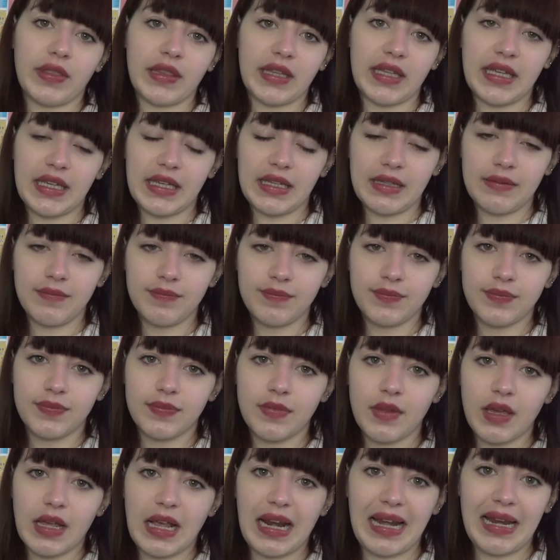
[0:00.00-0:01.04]
the
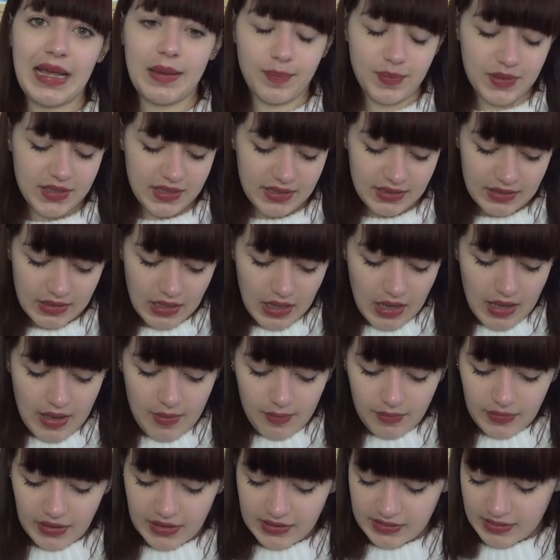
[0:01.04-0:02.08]
clips
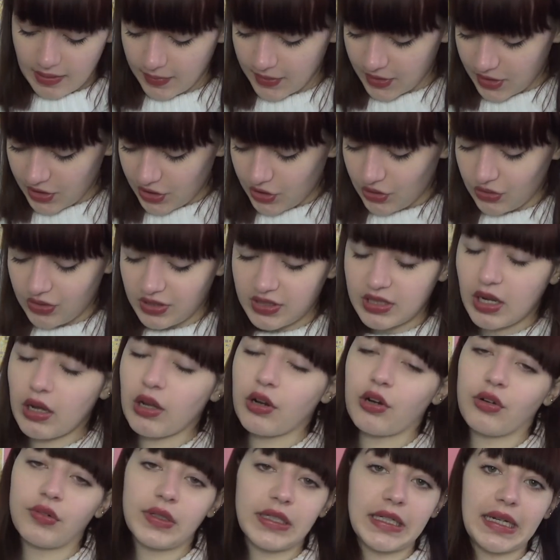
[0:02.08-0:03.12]
because I'm going to do the
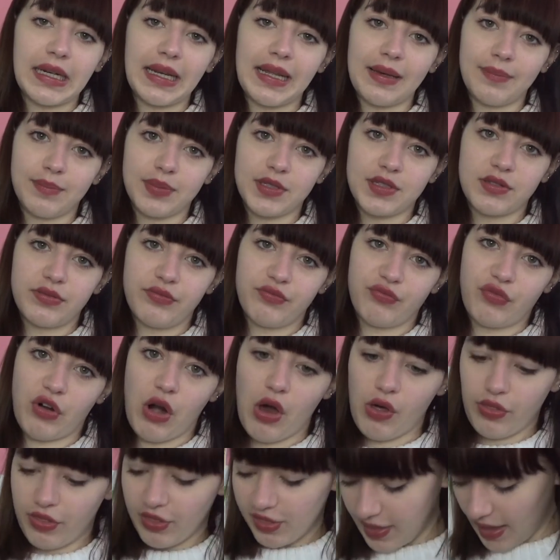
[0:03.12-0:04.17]
dungaree clips
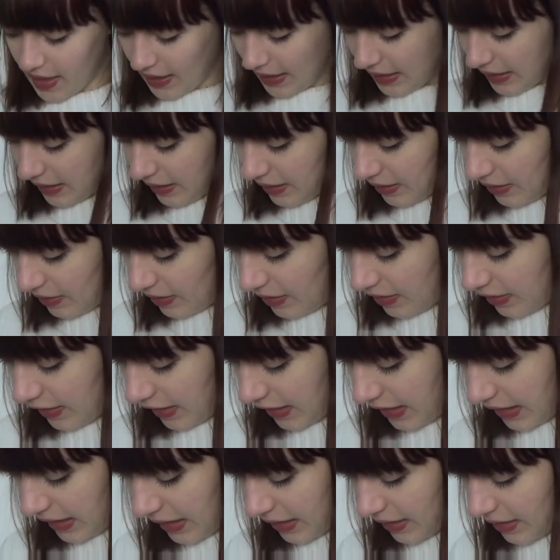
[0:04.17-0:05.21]
rather than
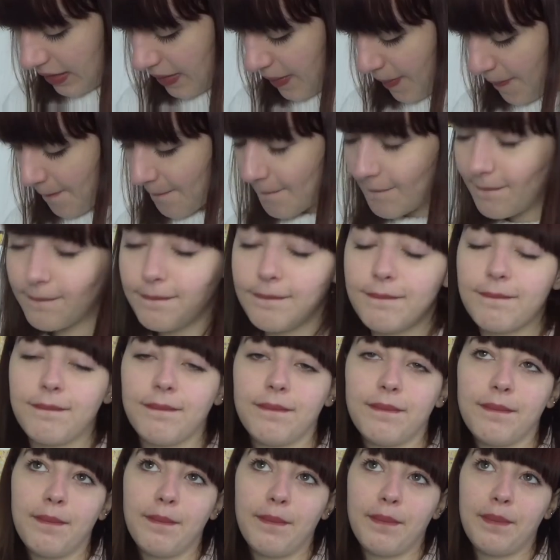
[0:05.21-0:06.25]
the
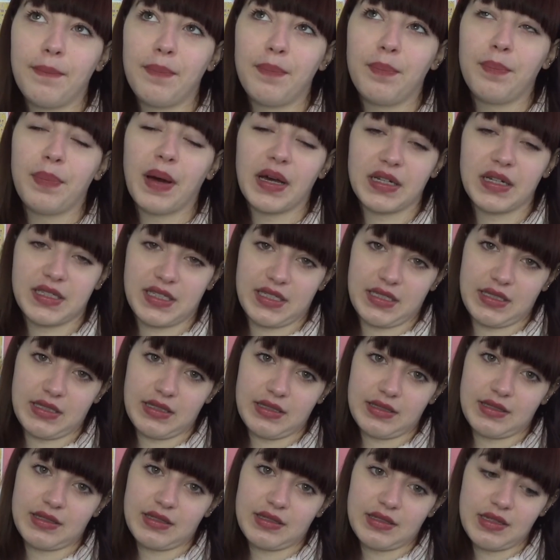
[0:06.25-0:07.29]

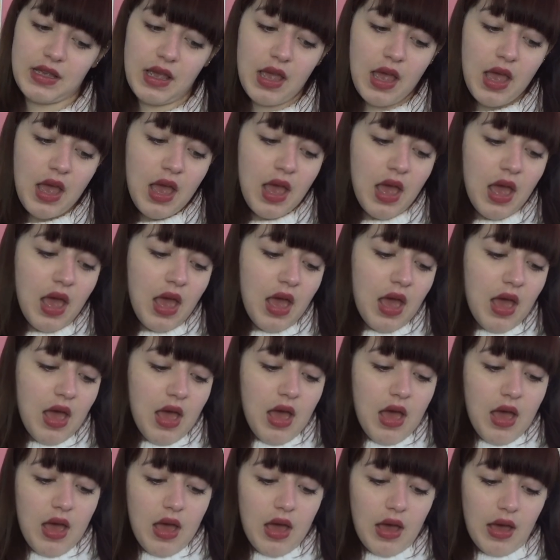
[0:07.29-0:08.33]
buttons.
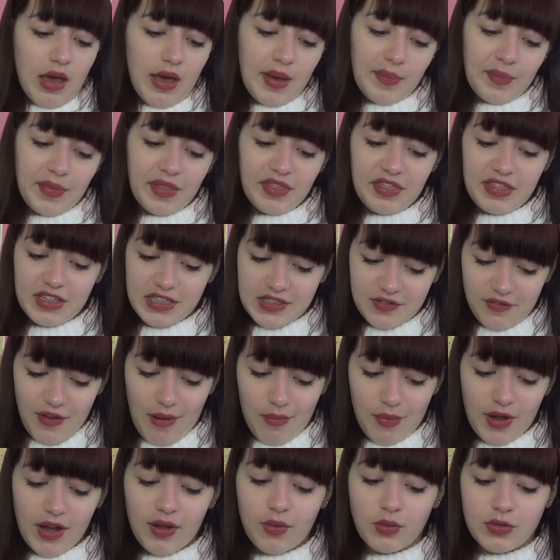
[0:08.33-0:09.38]
Um, this
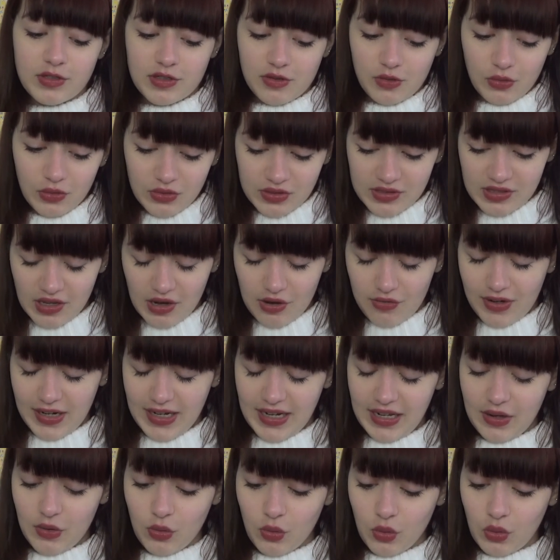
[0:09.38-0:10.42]
fabric was also
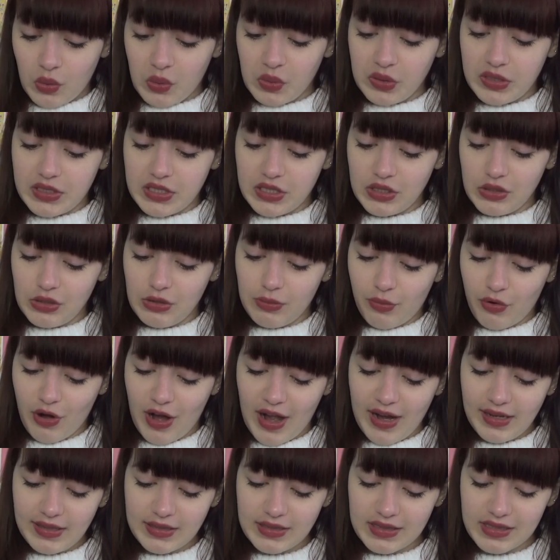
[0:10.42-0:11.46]
really awkward to
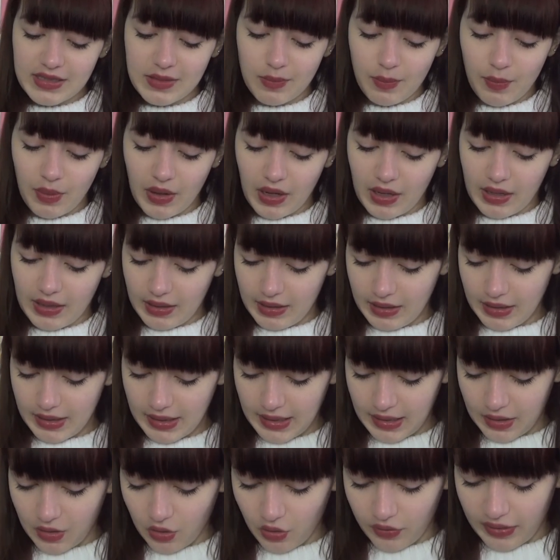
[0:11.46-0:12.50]
press but
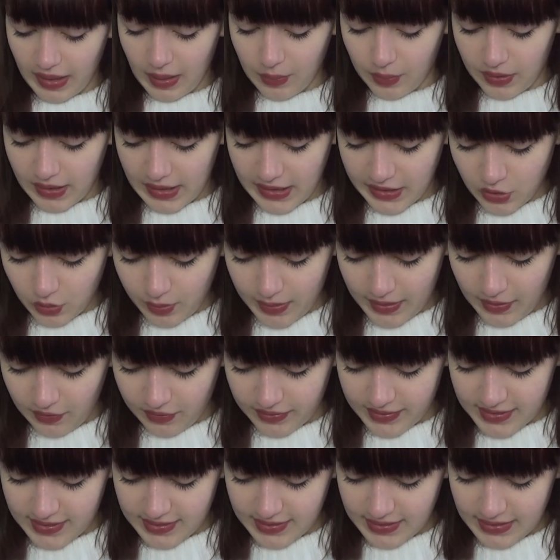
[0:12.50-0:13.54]
it got there with a little bit of
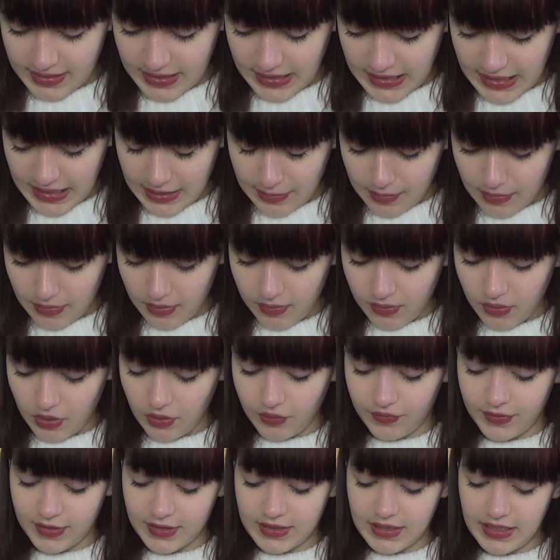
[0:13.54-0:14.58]
steam.
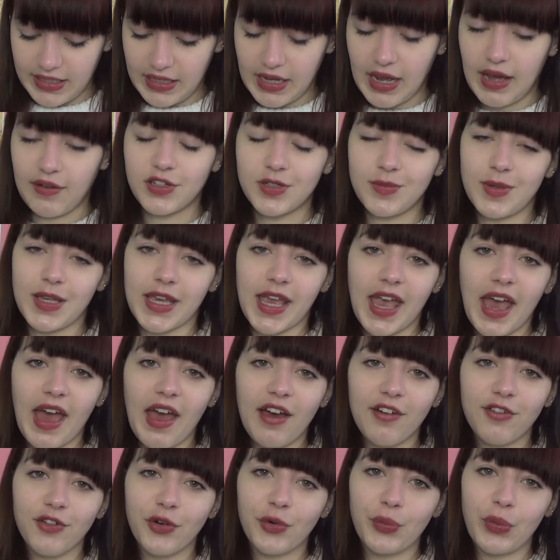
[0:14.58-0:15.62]
Obviously you have to be
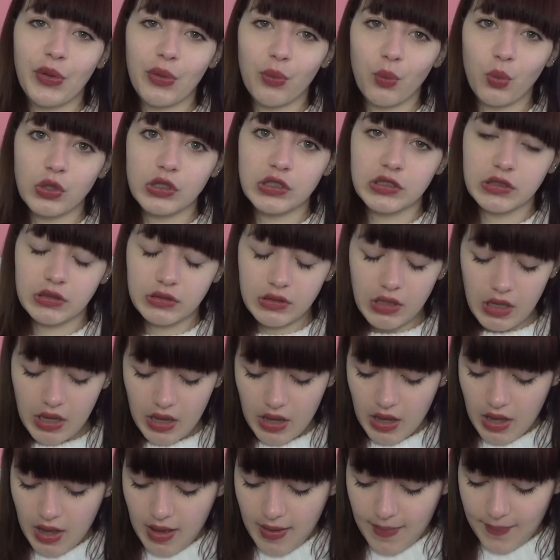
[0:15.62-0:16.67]
careful with wool
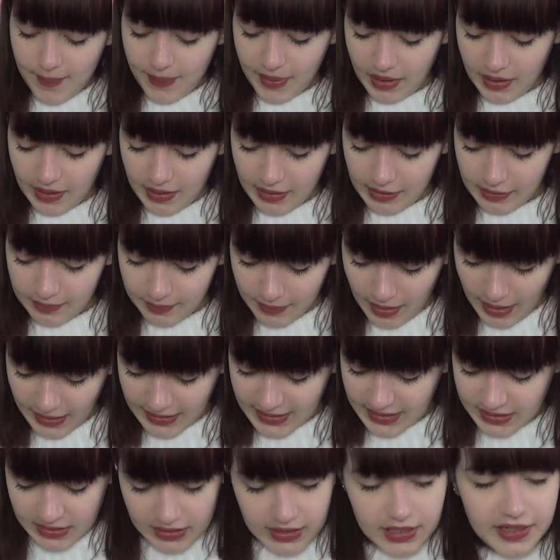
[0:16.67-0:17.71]
but um, I
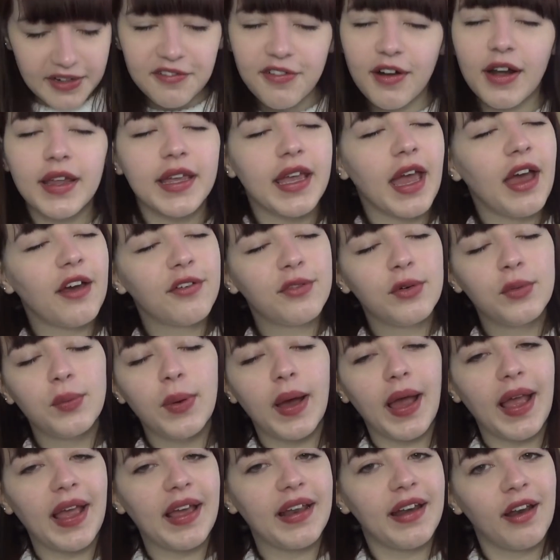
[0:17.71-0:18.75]
did it in a very careful
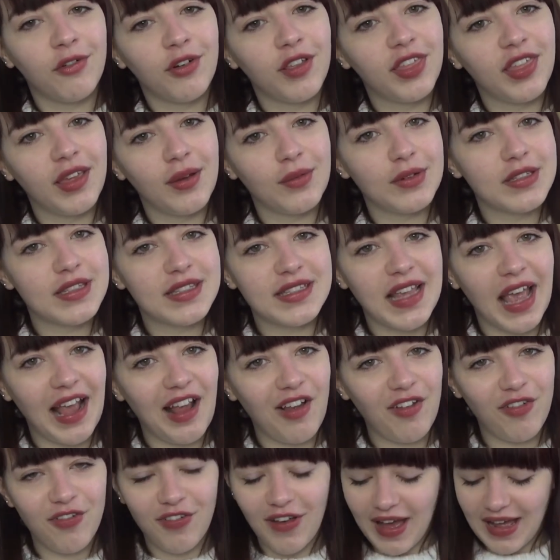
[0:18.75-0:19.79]
way and everything was
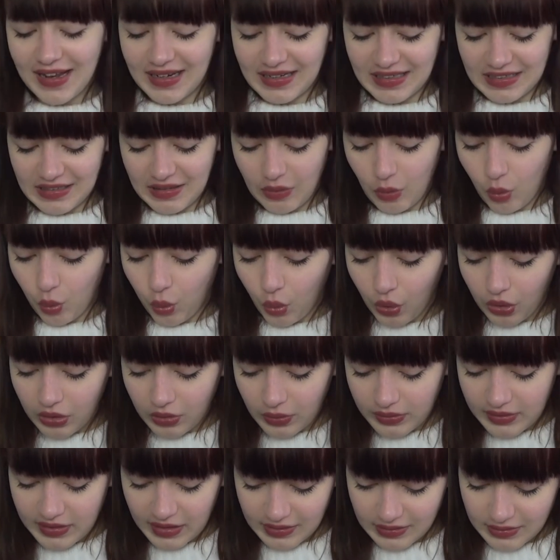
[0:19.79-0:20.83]
safe and the wool
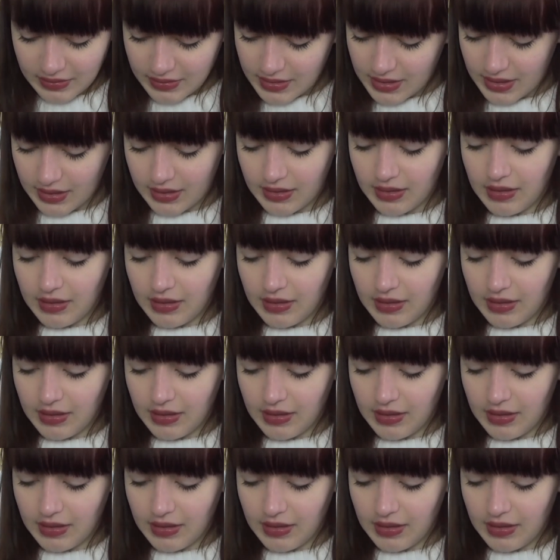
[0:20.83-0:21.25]
didn't